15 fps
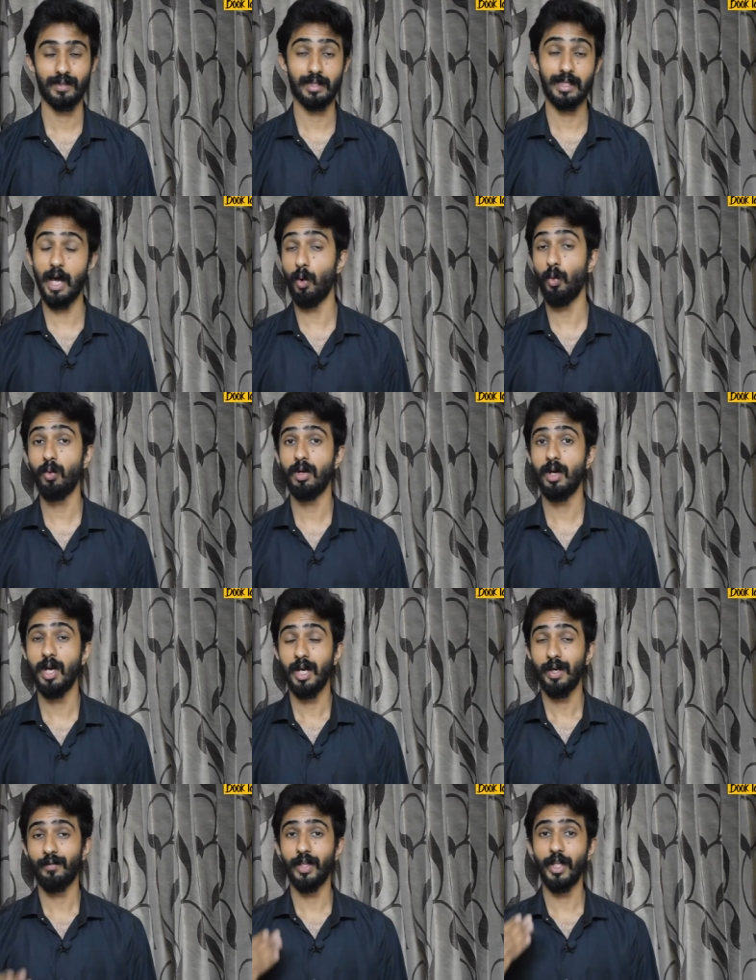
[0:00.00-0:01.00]
Now,
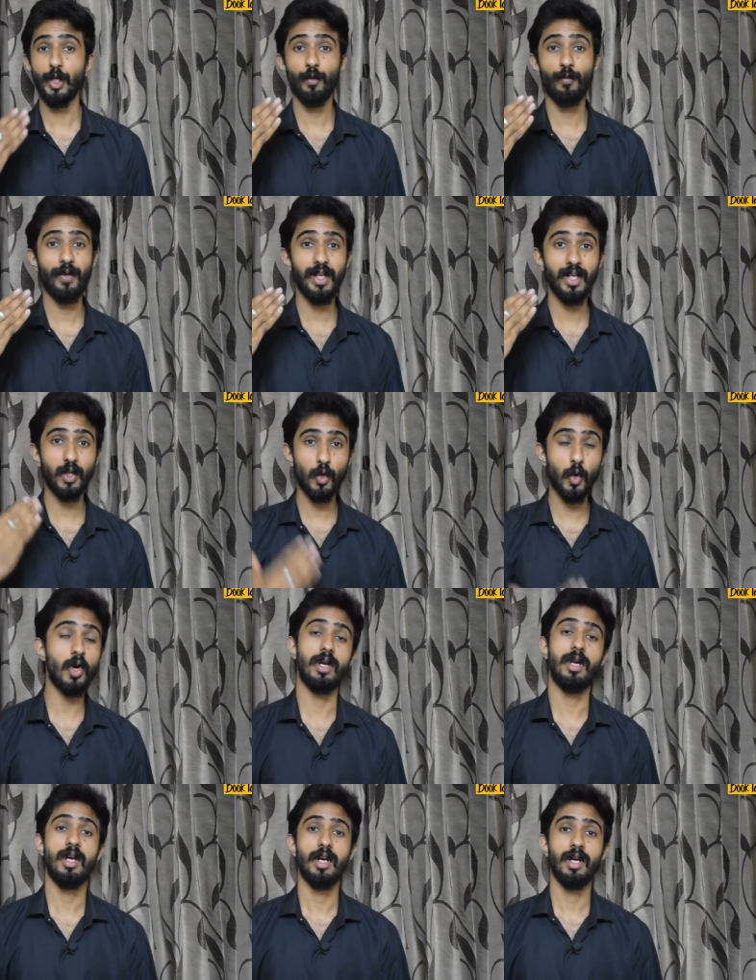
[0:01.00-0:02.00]
whether you feel
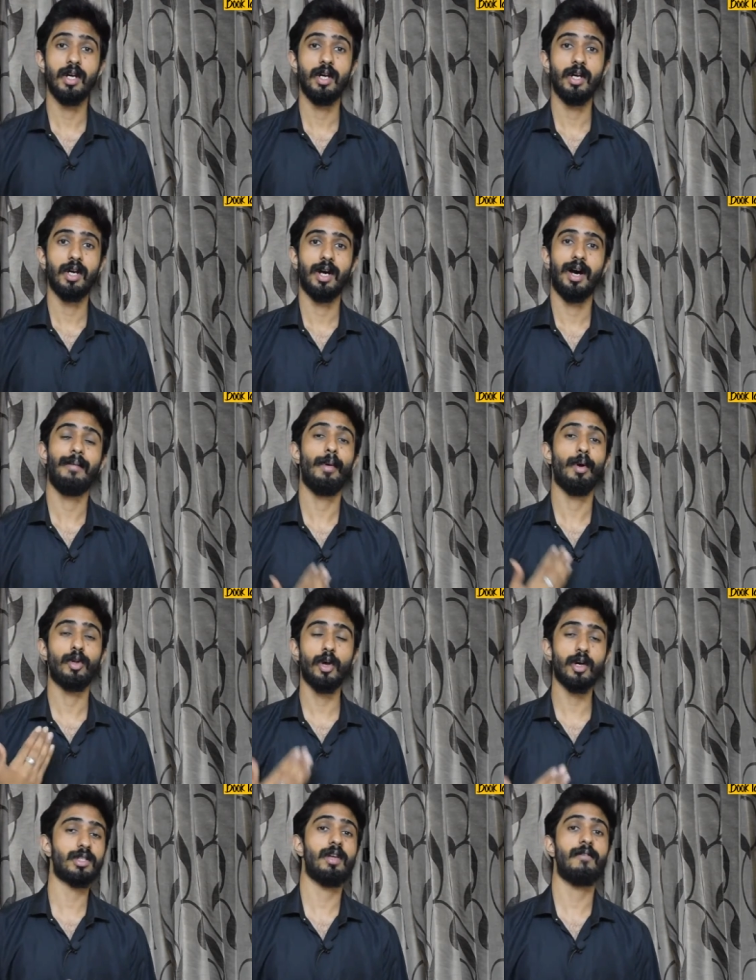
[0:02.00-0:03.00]
good about
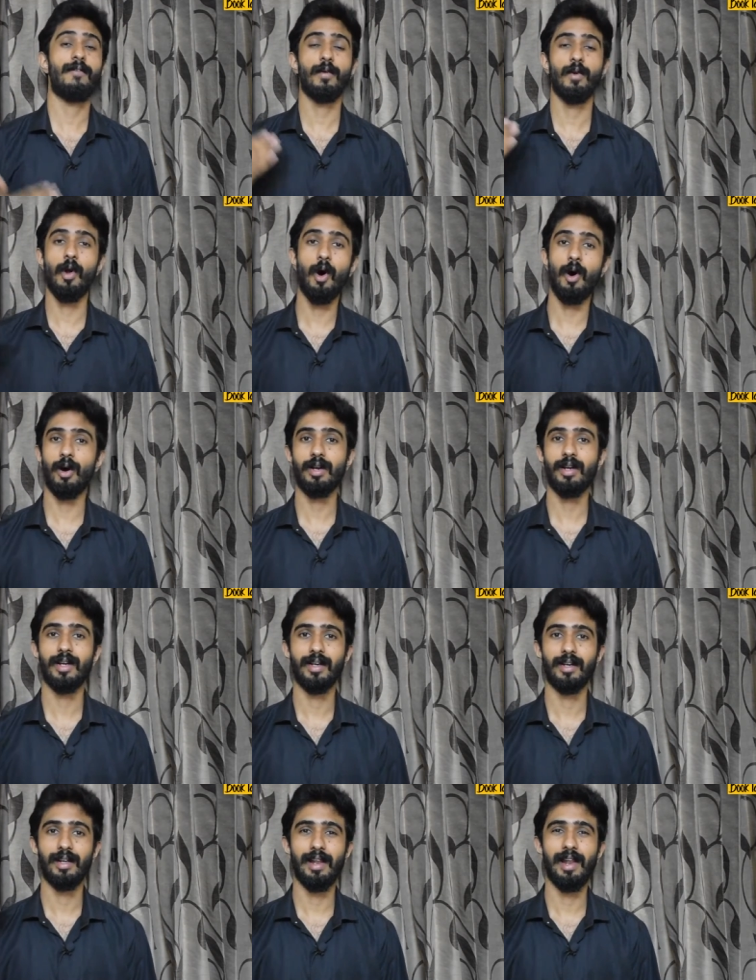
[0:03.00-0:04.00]
yourself or not,
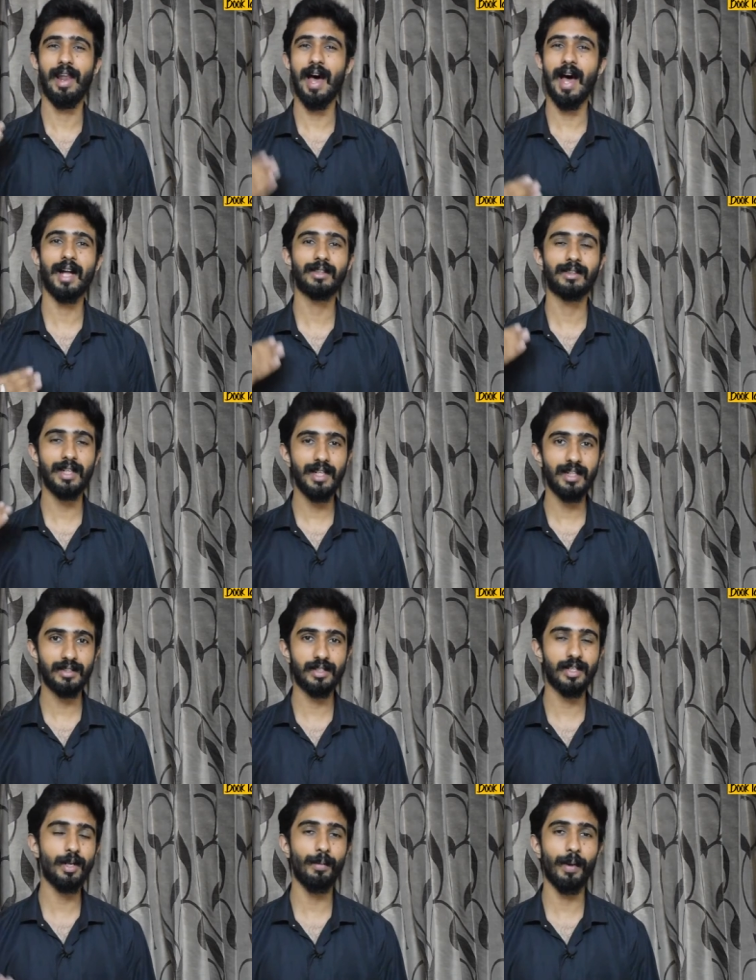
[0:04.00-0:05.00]
largely
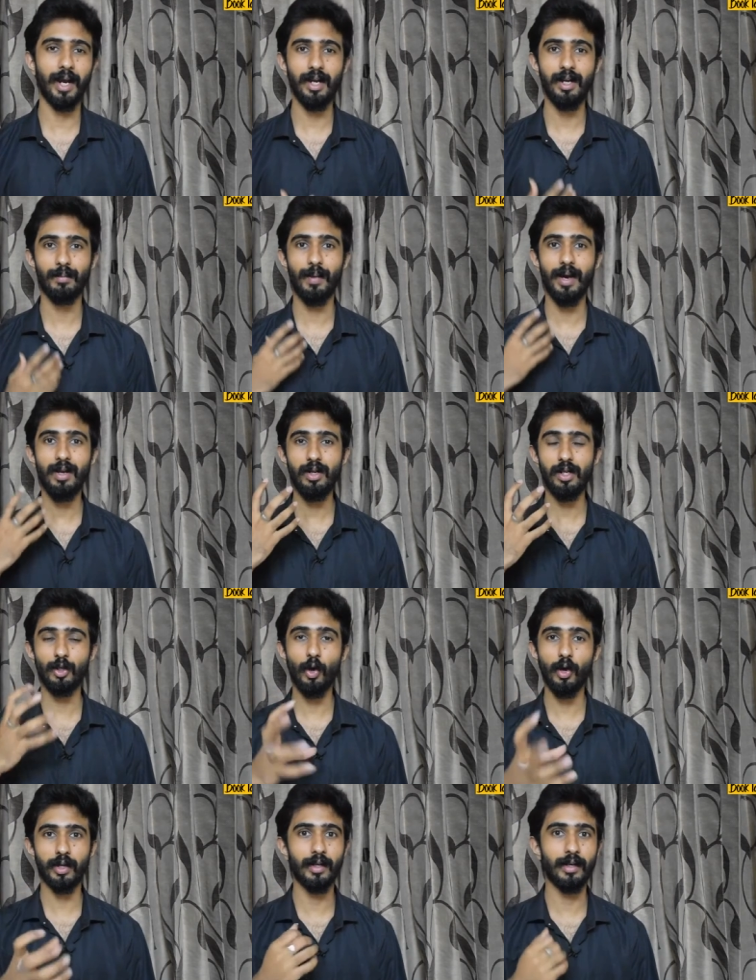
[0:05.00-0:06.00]
is determined by
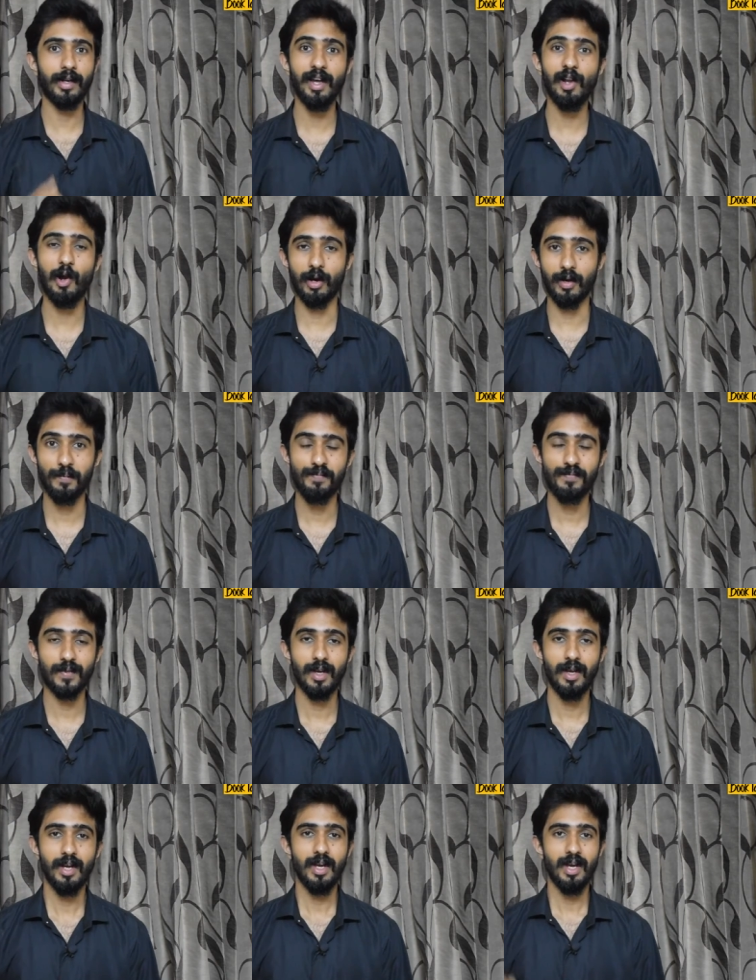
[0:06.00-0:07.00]
your inner dialogue.
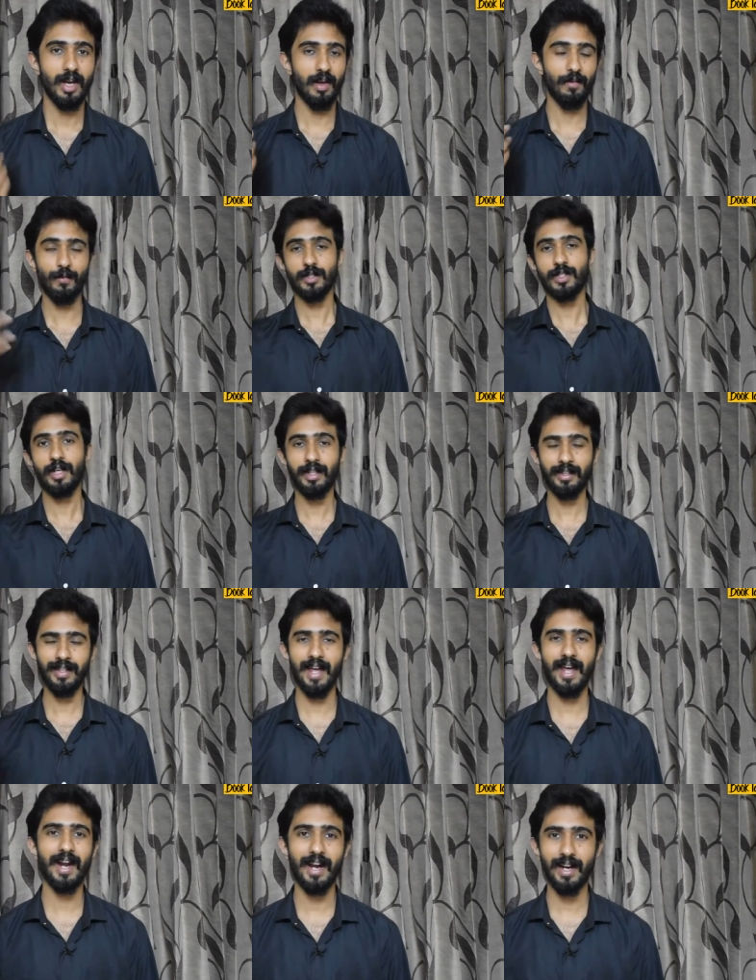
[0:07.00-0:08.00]
If you're sitting
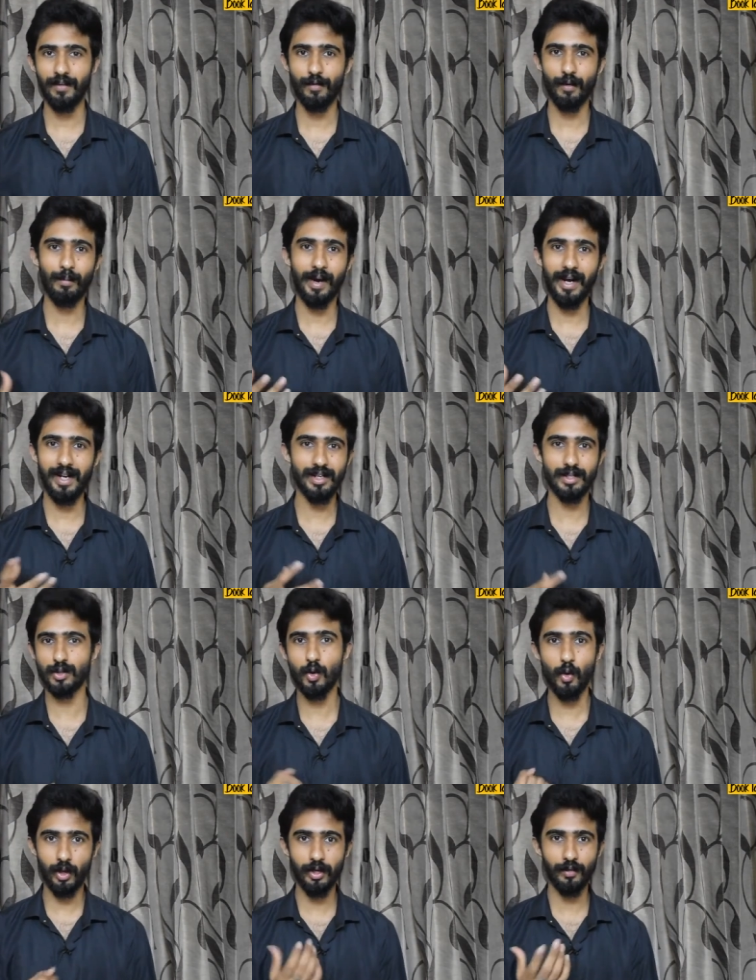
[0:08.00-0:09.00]
there and if your mind is
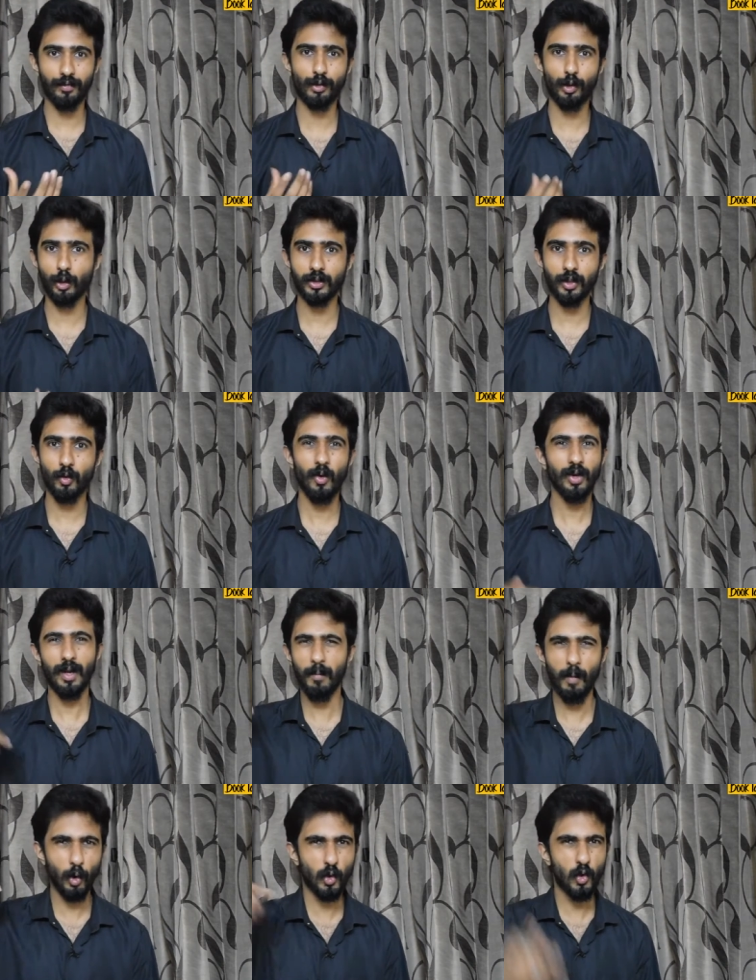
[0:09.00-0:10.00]
going, if thoughts are going,
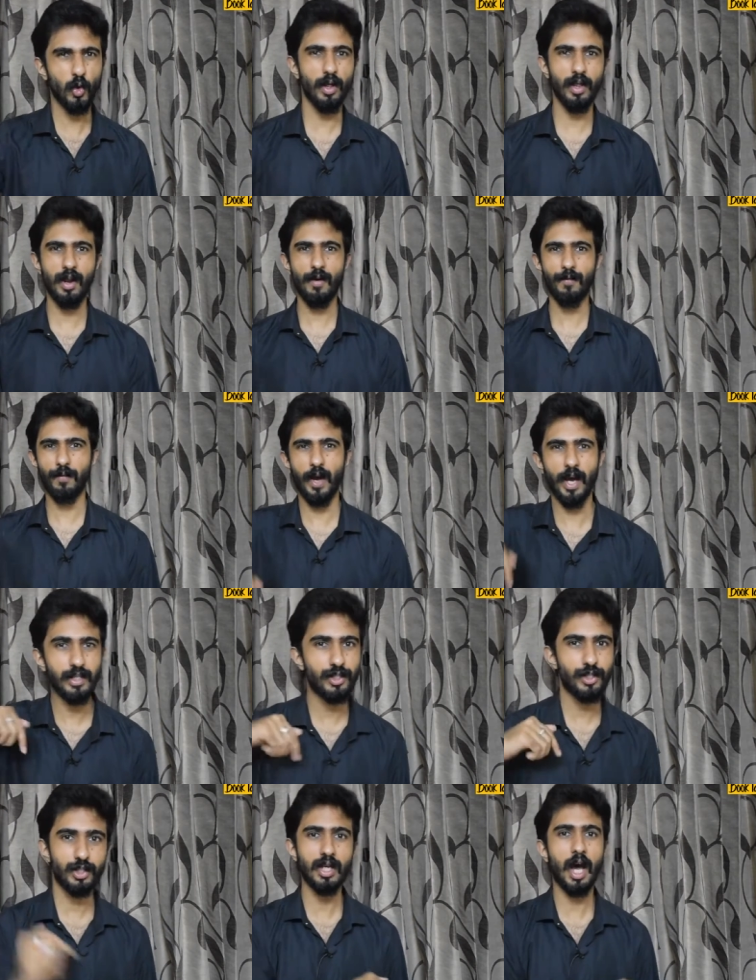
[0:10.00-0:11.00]
I'm not good enough, I
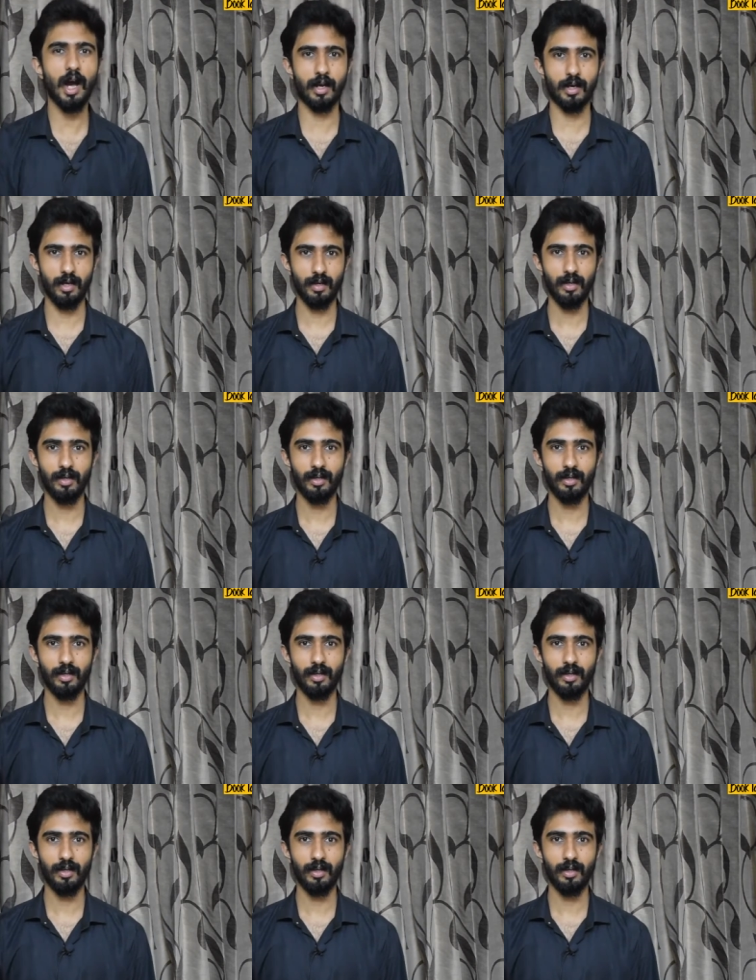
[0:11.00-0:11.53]
suck,